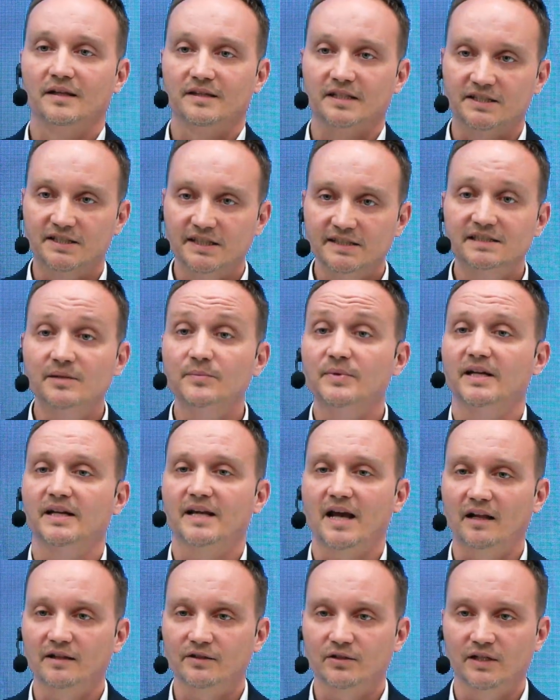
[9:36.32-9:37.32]
The system can
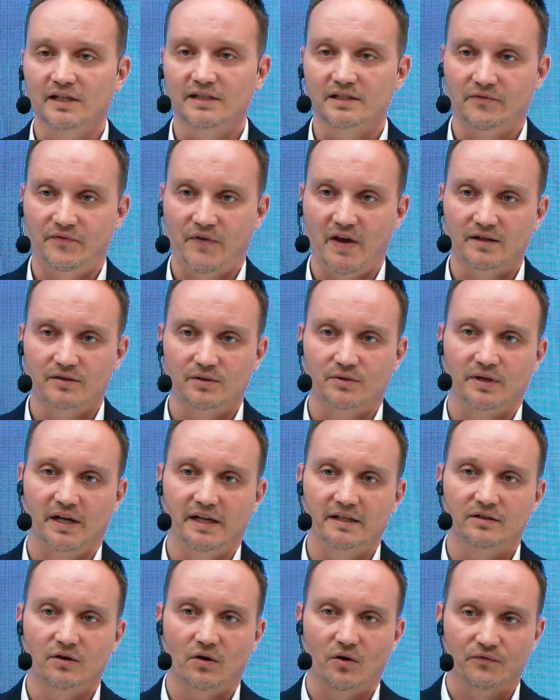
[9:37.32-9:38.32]
calculate the failure
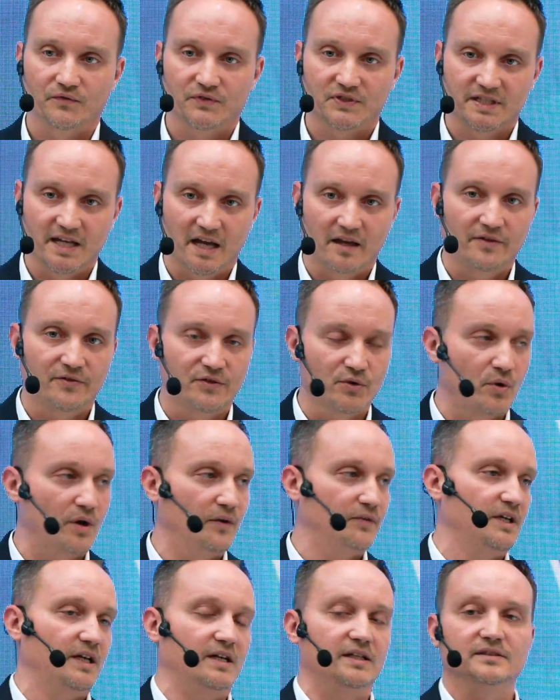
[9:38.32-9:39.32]
rate of cell
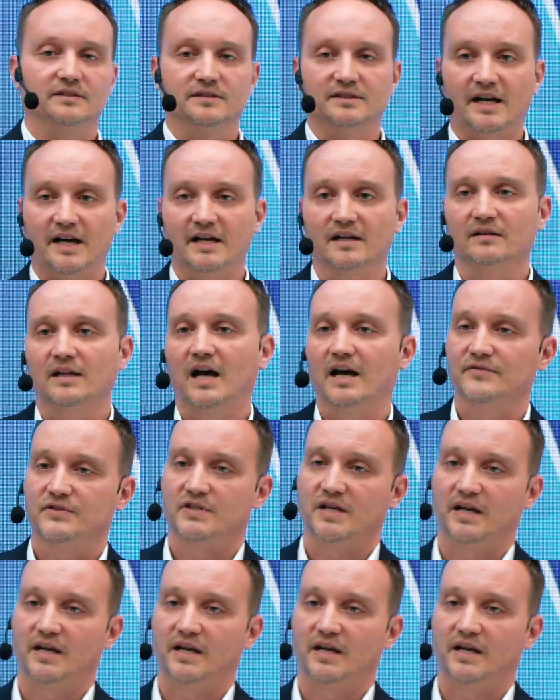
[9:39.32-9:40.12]
throughout their entire life